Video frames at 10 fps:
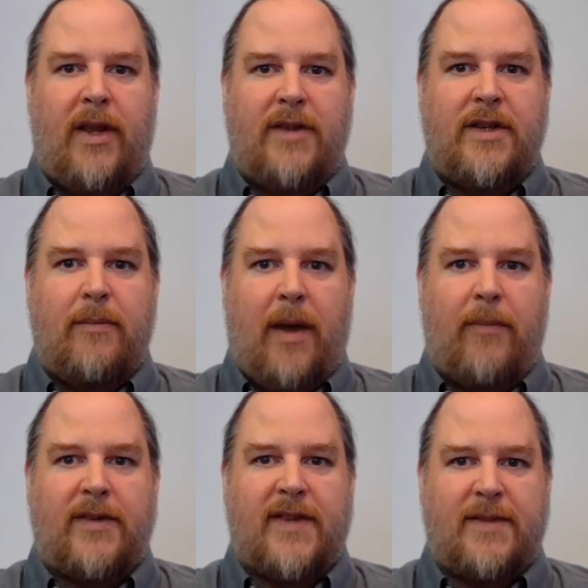militia
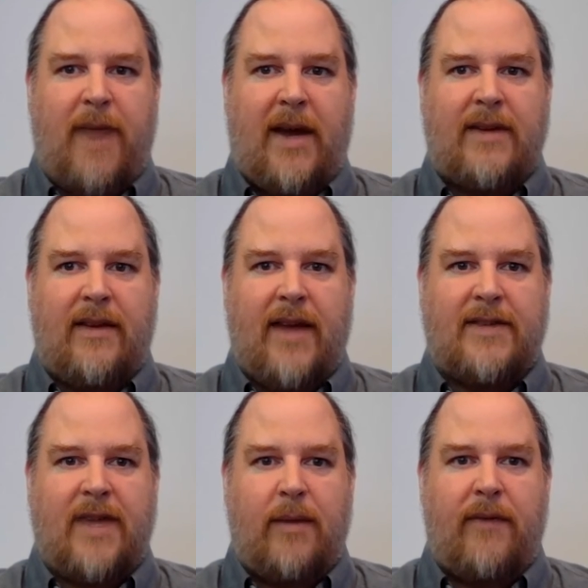members suspected that
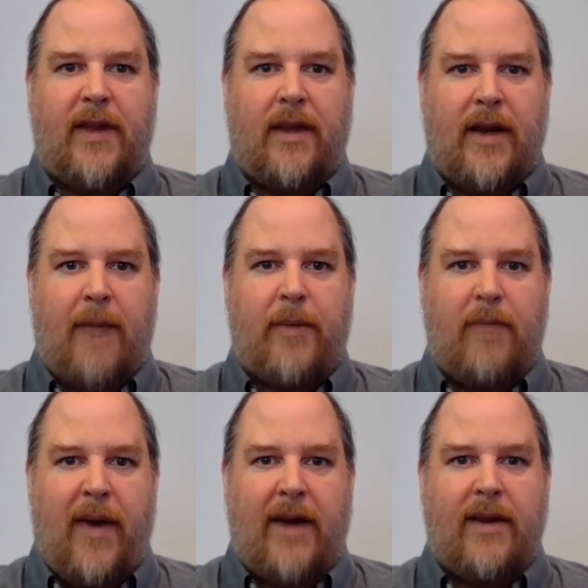some of the Lenape
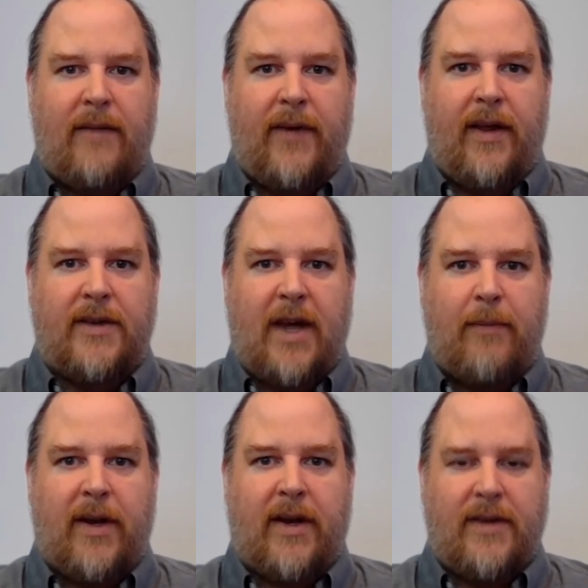men in the village had
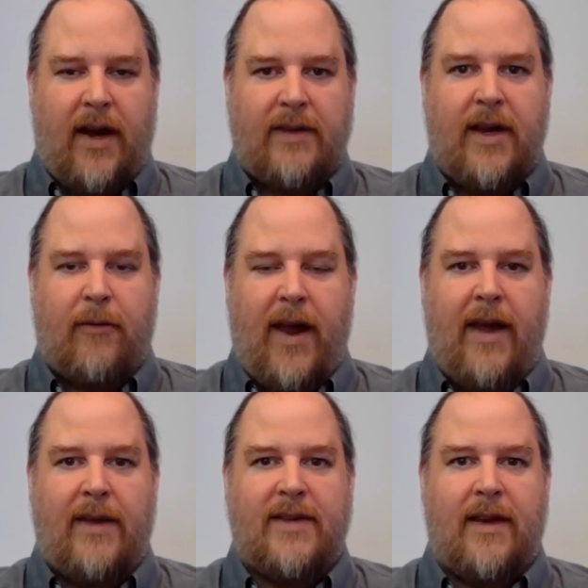been conducting
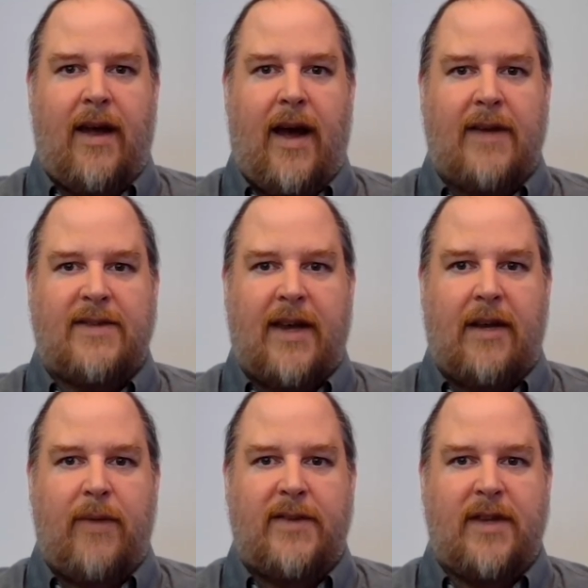raids on
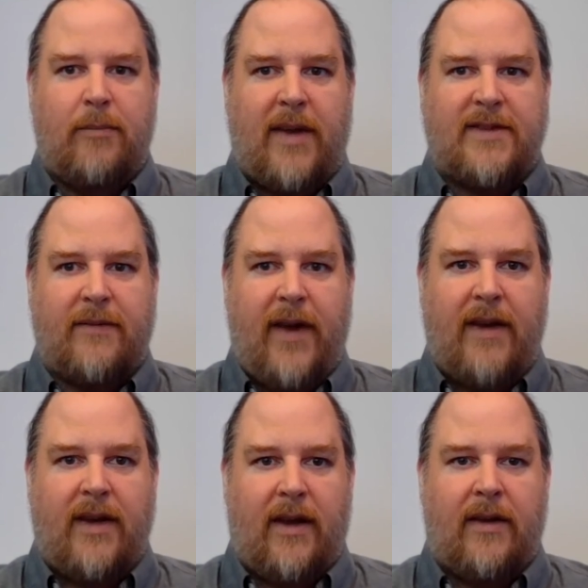settlements in
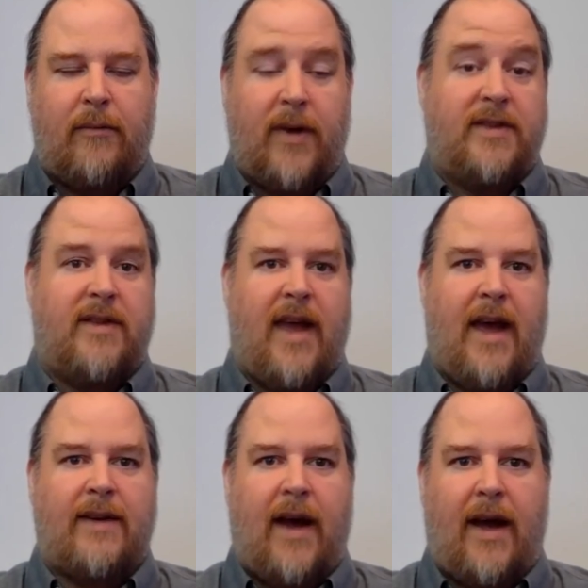Pennsylvania, which they
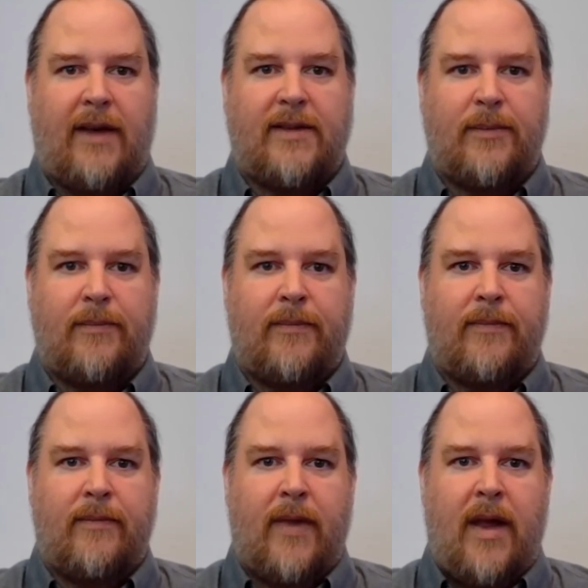had not.
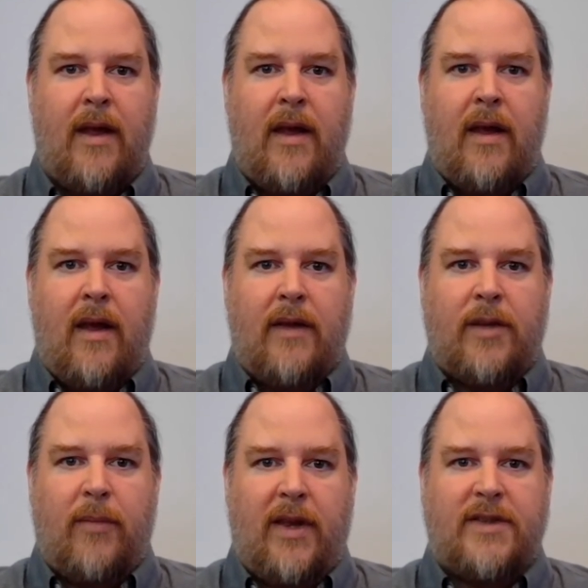
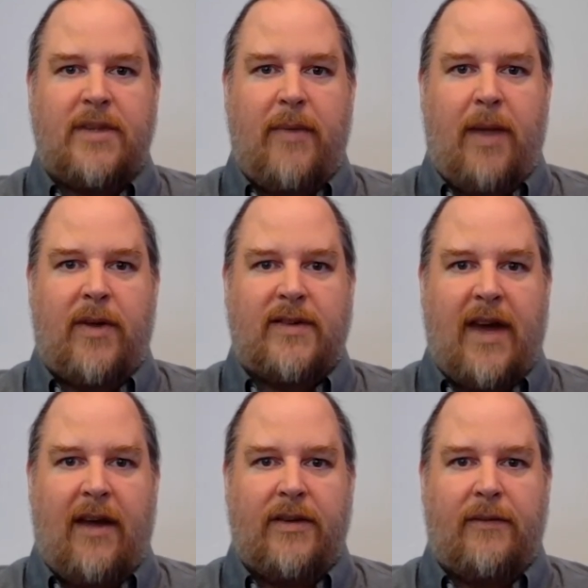The militia members
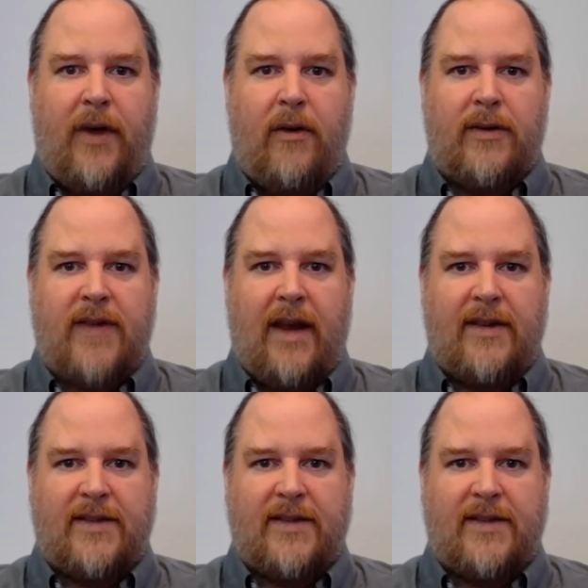held a vote and